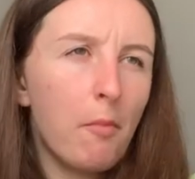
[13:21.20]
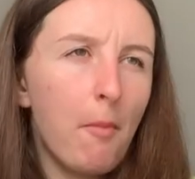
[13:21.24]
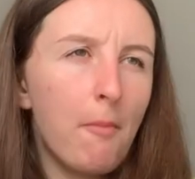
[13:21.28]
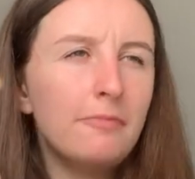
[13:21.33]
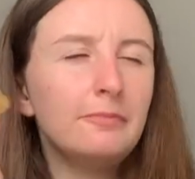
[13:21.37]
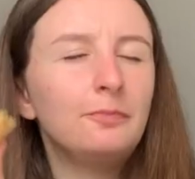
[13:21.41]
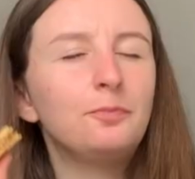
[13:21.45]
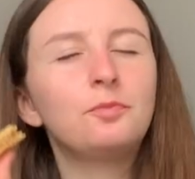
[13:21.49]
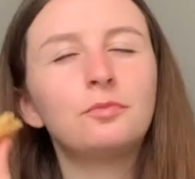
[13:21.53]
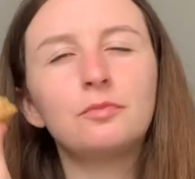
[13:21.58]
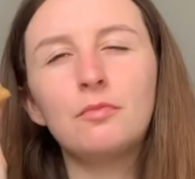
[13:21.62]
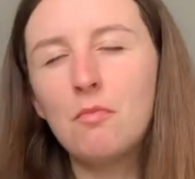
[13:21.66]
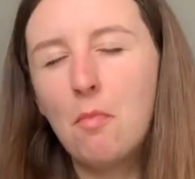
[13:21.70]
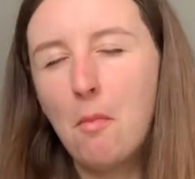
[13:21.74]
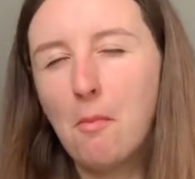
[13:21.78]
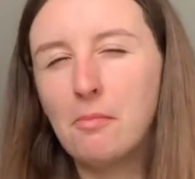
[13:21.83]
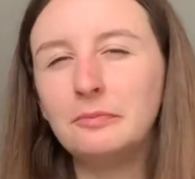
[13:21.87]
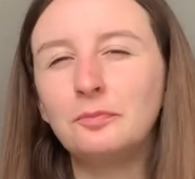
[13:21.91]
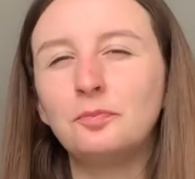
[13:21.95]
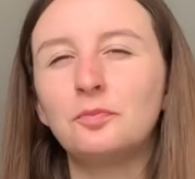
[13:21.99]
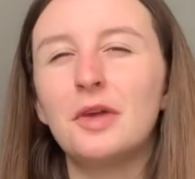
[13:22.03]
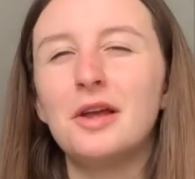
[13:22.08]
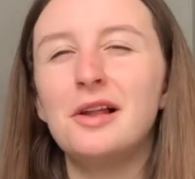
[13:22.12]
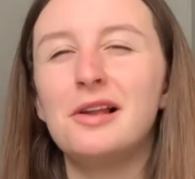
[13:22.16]
Mmm.
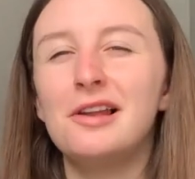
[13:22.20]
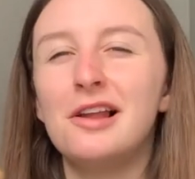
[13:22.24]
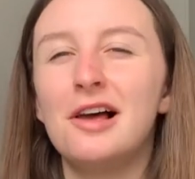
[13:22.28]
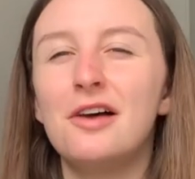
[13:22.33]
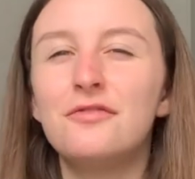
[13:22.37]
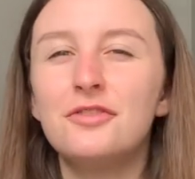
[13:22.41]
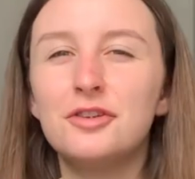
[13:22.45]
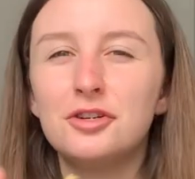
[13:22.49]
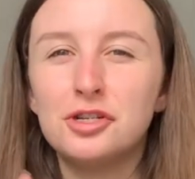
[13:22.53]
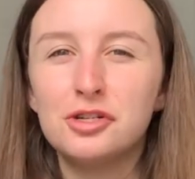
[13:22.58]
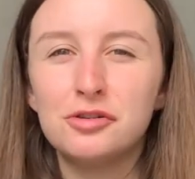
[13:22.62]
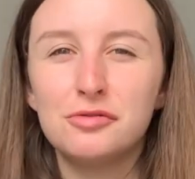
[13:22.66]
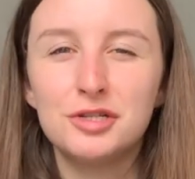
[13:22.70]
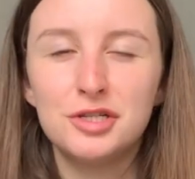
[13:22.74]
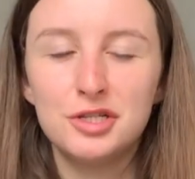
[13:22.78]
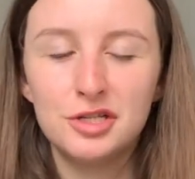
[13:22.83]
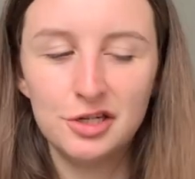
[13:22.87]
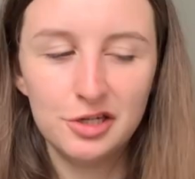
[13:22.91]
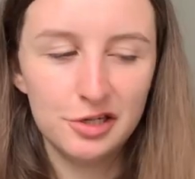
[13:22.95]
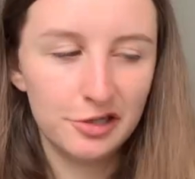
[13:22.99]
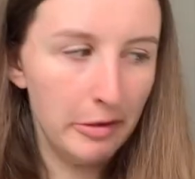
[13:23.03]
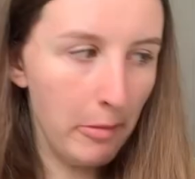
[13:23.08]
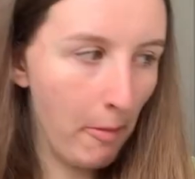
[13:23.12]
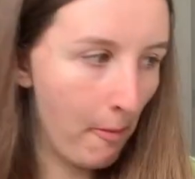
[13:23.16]
I love the chewy
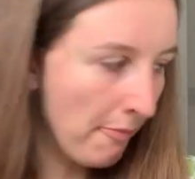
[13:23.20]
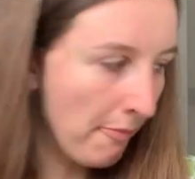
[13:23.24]
center.